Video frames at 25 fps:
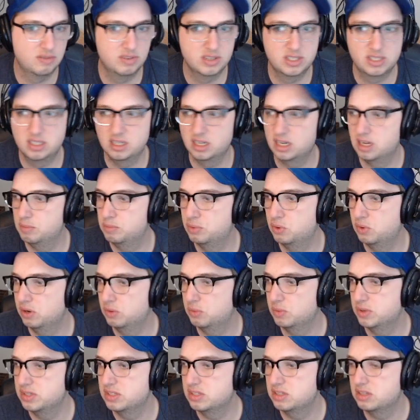of a sticky
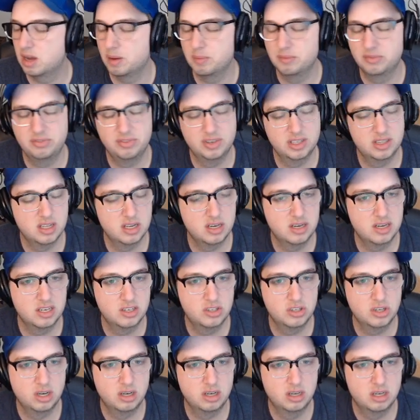point with some 5th
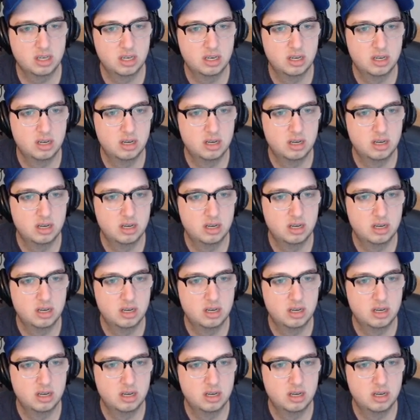edition